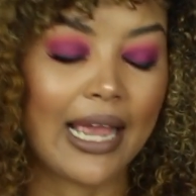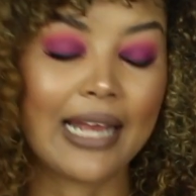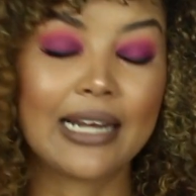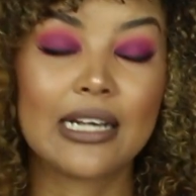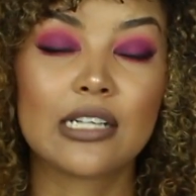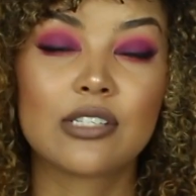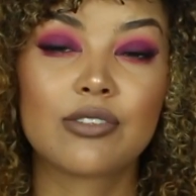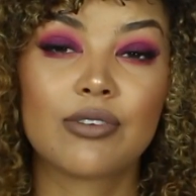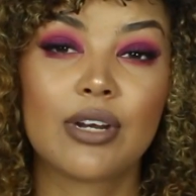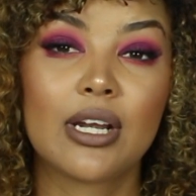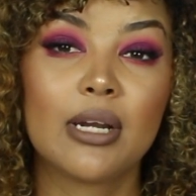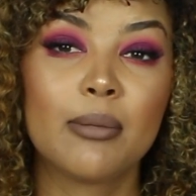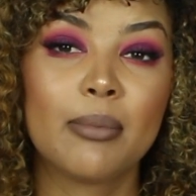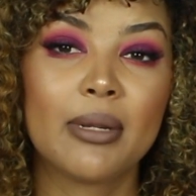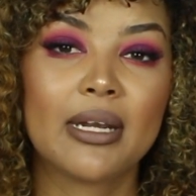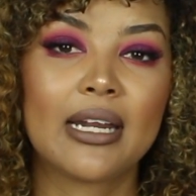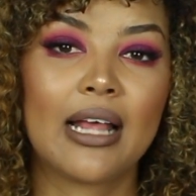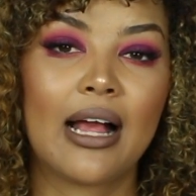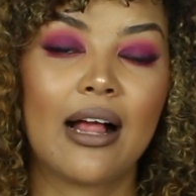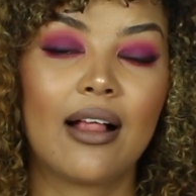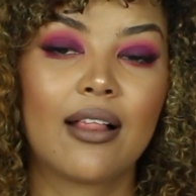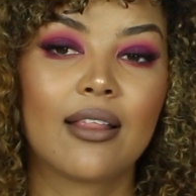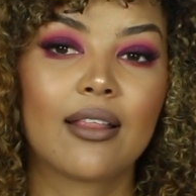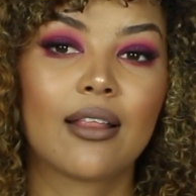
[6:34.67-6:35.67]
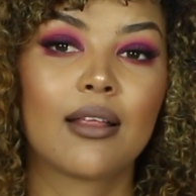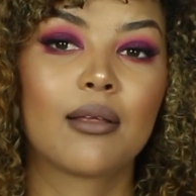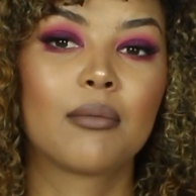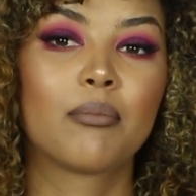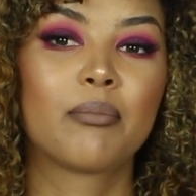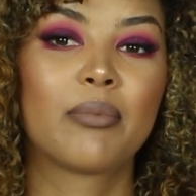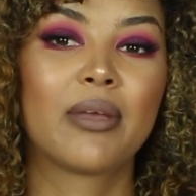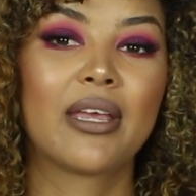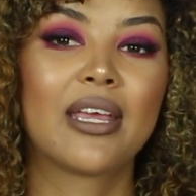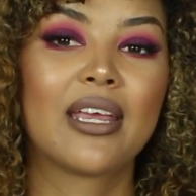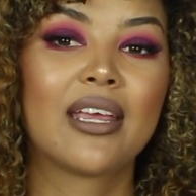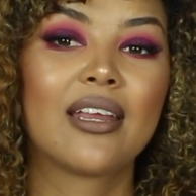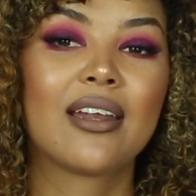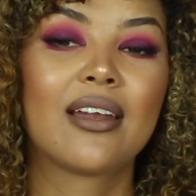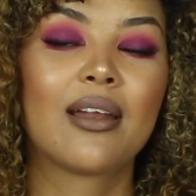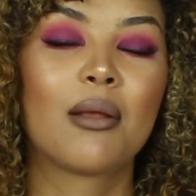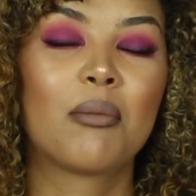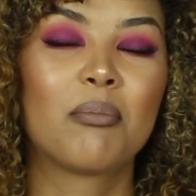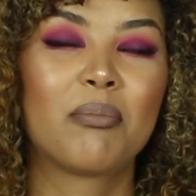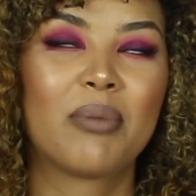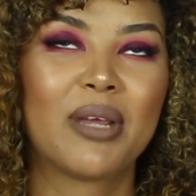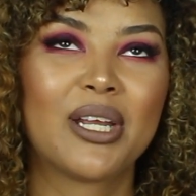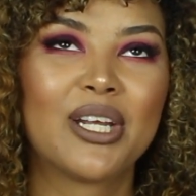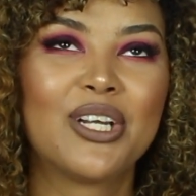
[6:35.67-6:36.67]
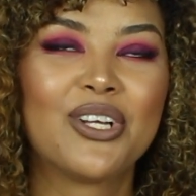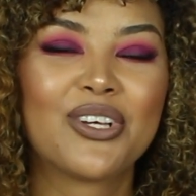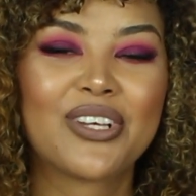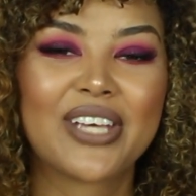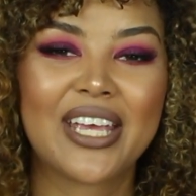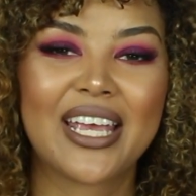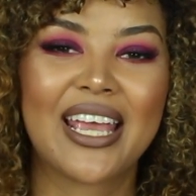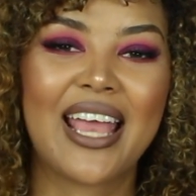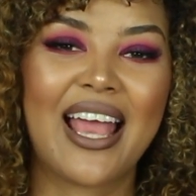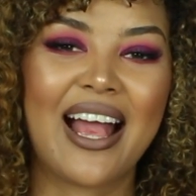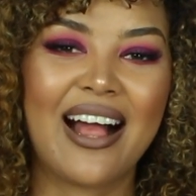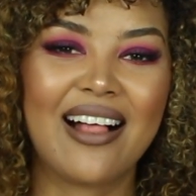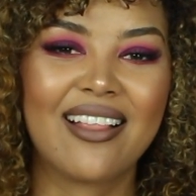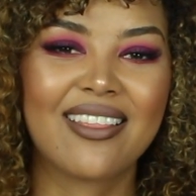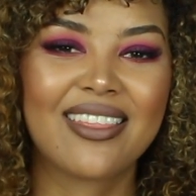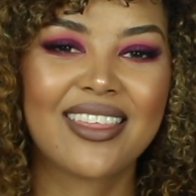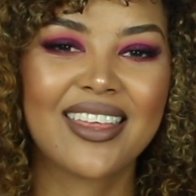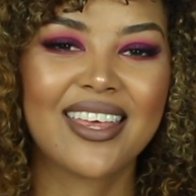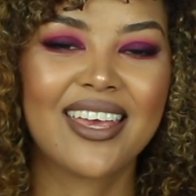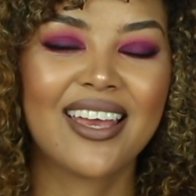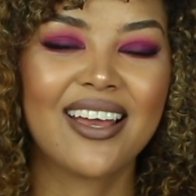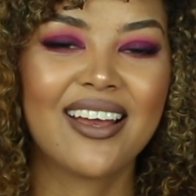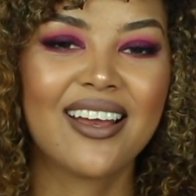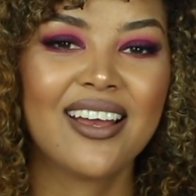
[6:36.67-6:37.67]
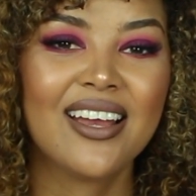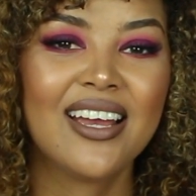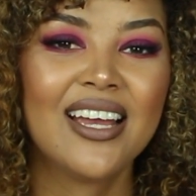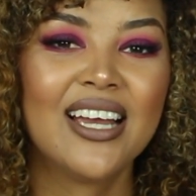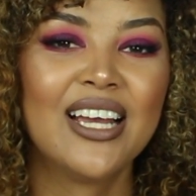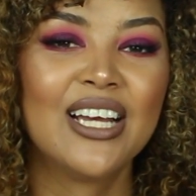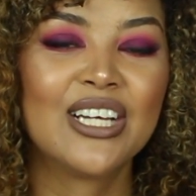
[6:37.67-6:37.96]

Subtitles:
and it's really been looking healthier.